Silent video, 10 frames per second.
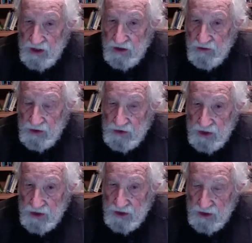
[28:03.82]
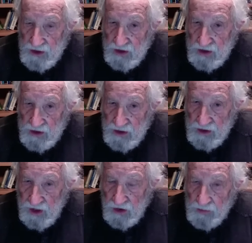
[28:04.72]
was to
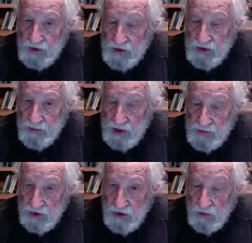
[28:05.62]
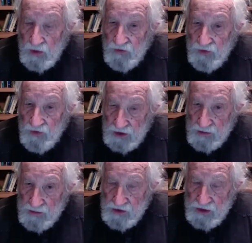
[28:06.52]
help the people who were
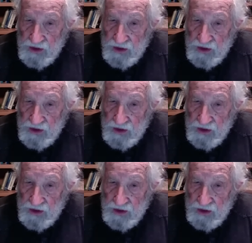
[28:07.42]
victims,